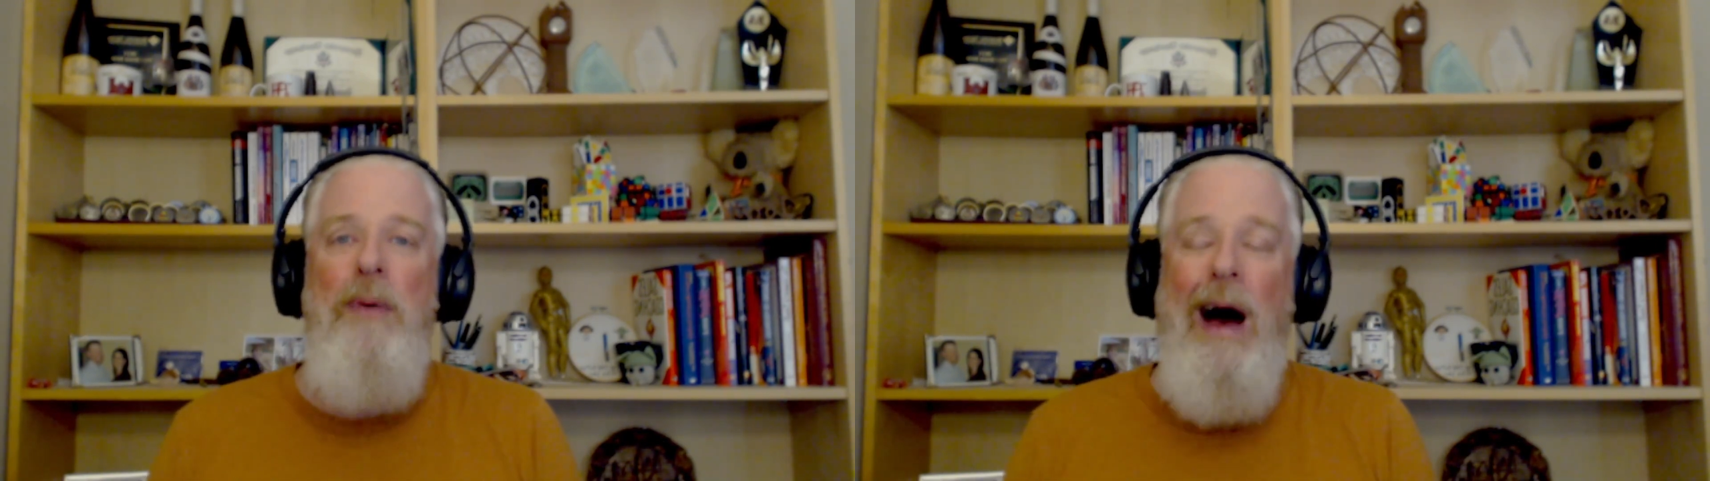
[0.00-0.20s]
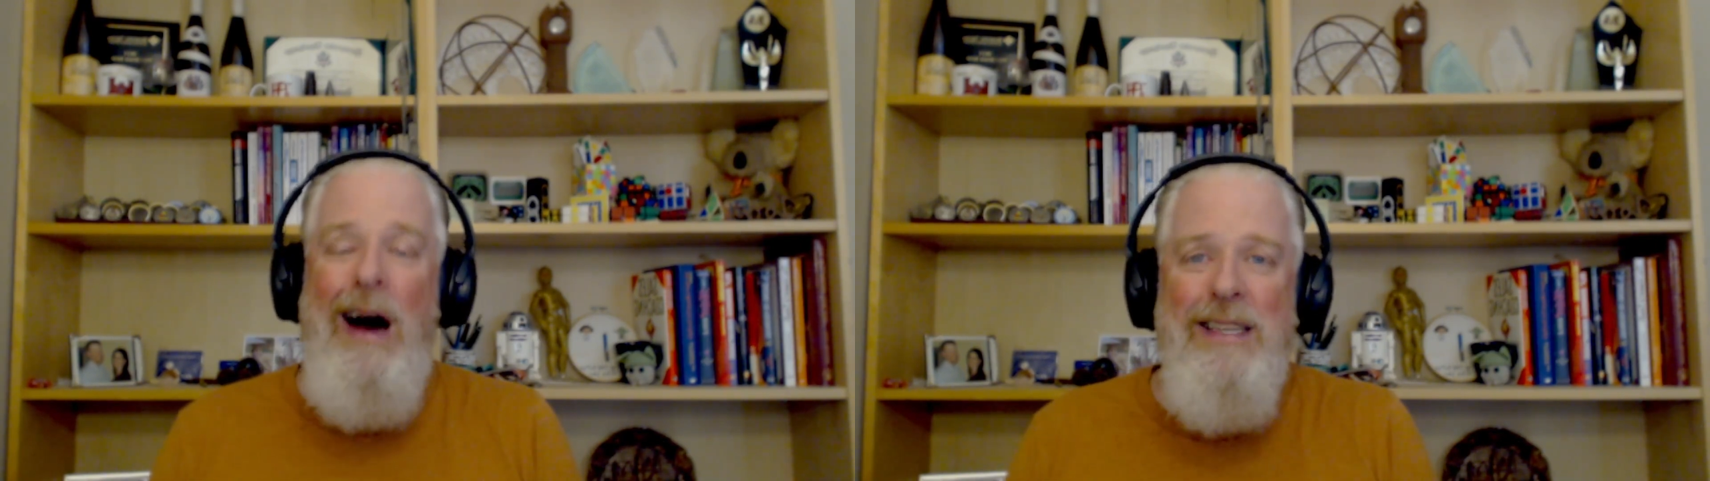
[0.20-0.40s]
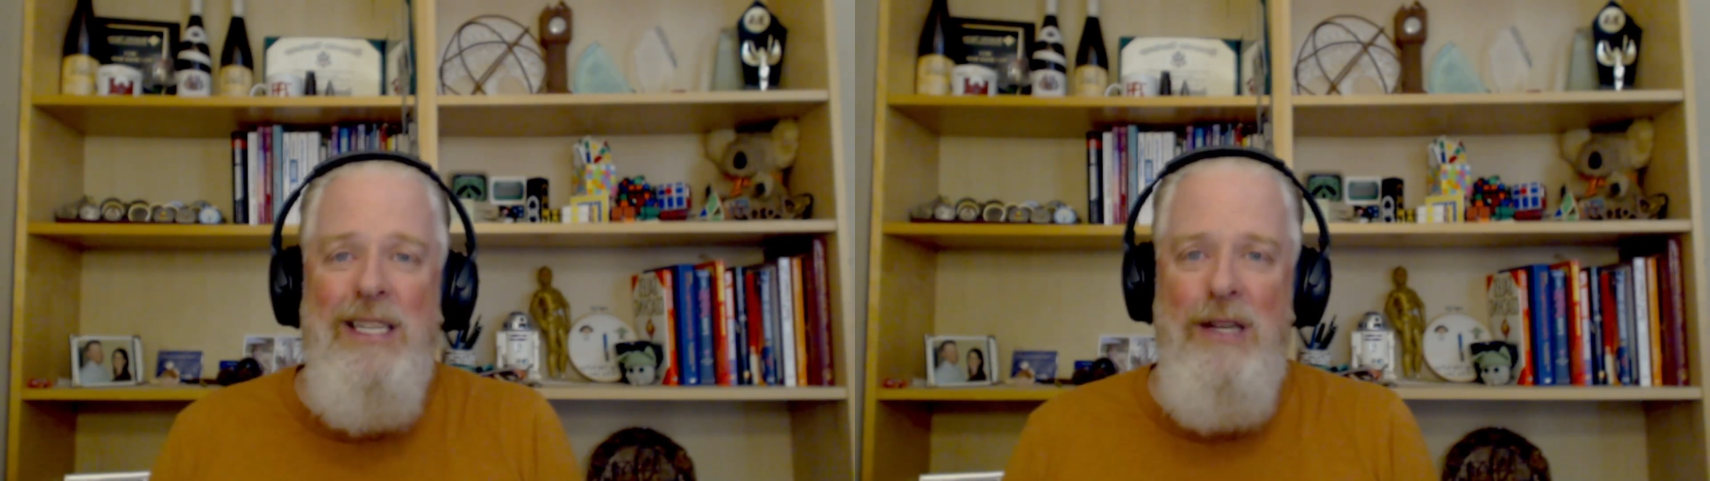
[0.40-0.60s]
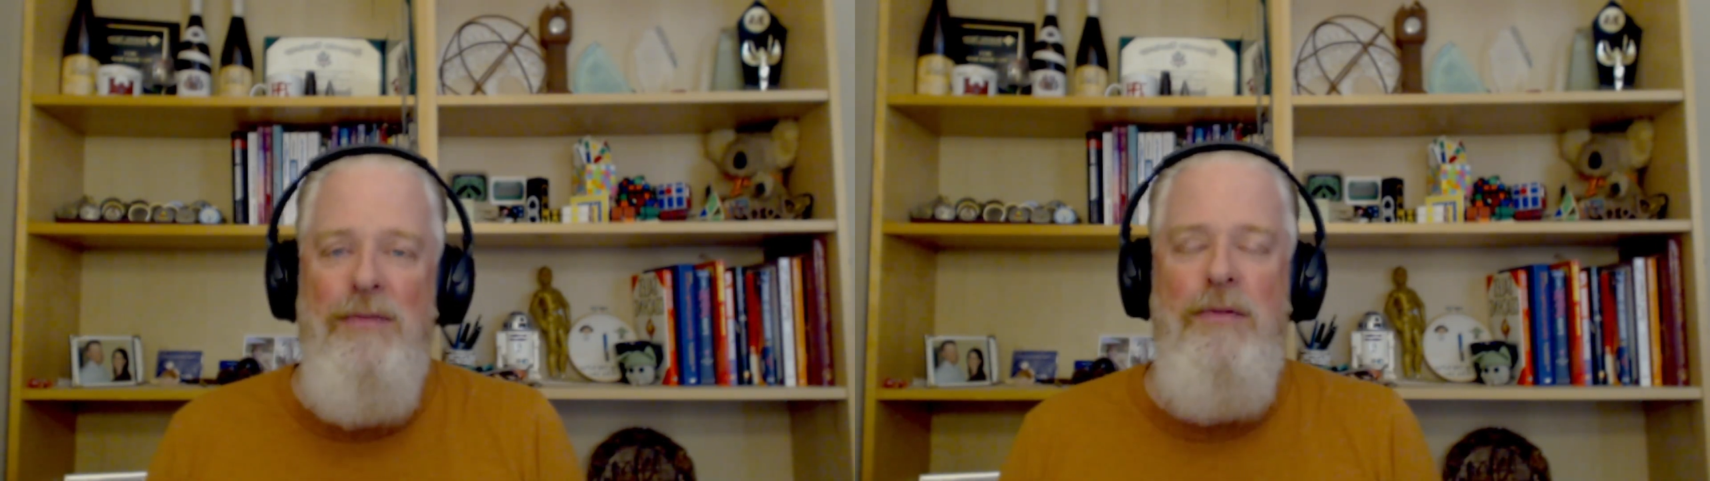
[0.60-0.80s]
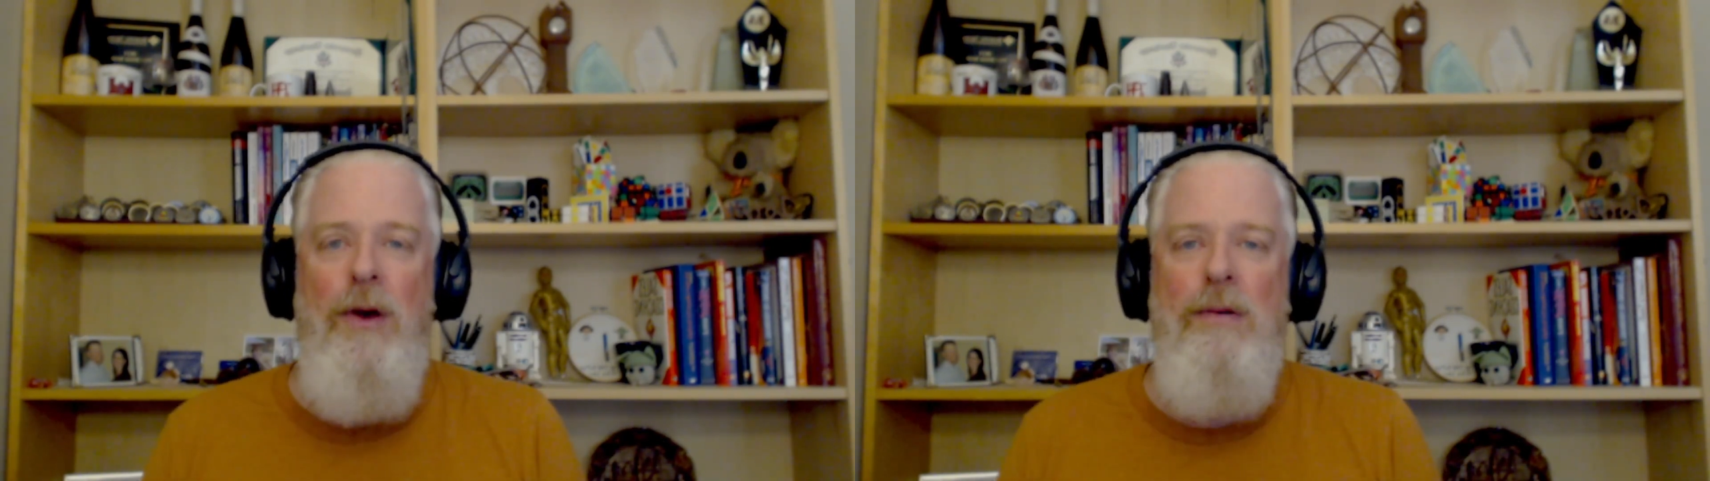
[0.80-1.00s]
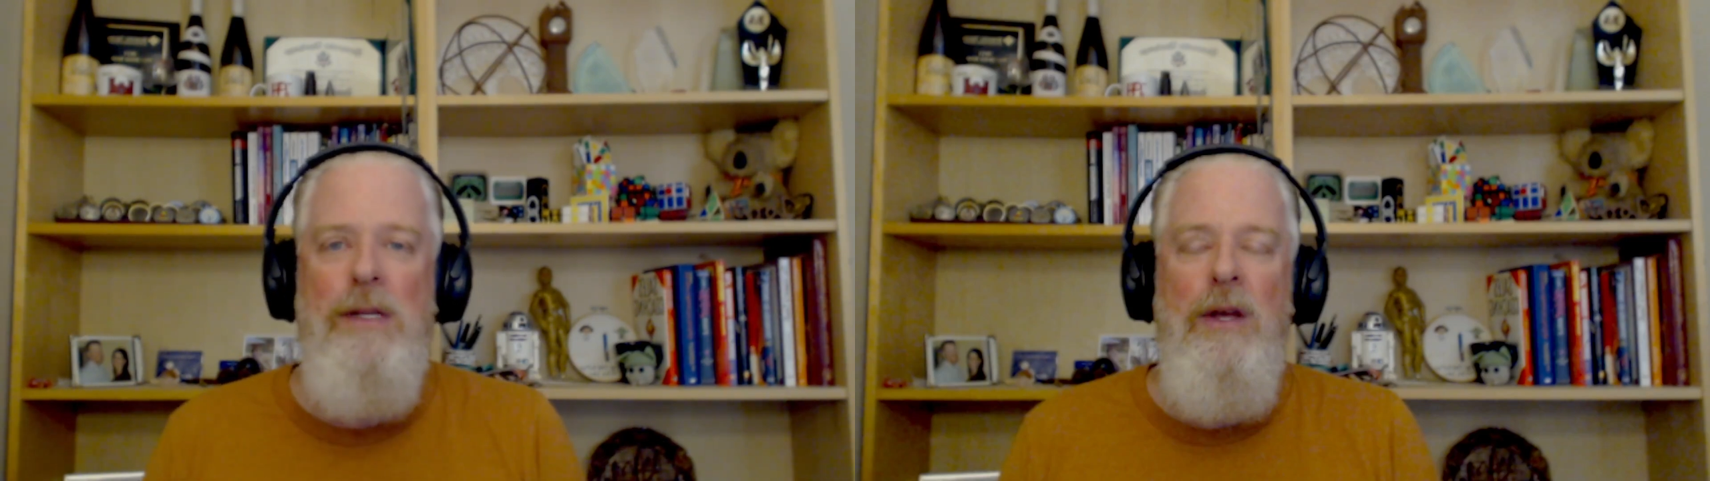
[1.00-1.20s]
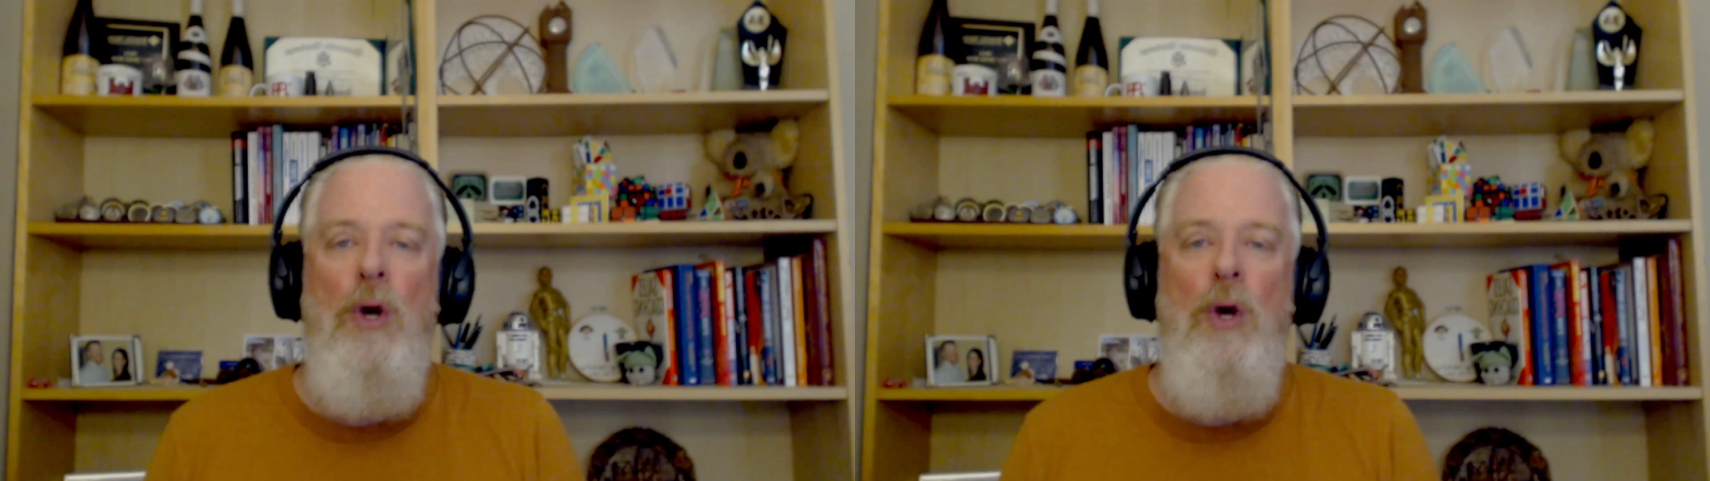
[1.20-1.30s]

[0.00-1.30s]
positive note.